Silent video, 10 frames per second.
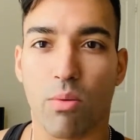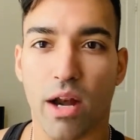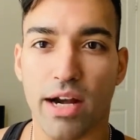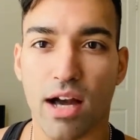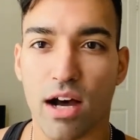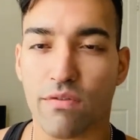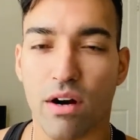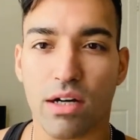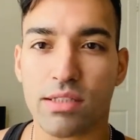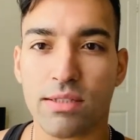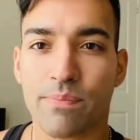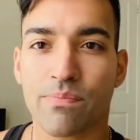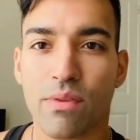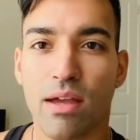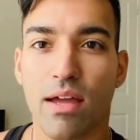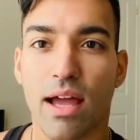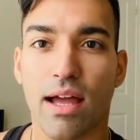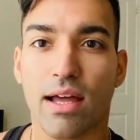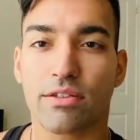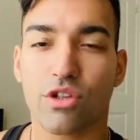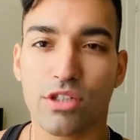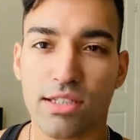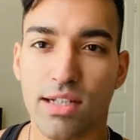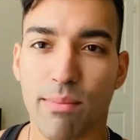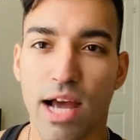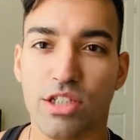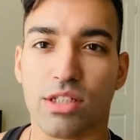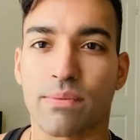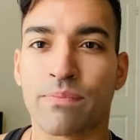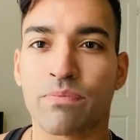1.5 hours, and so just imagine,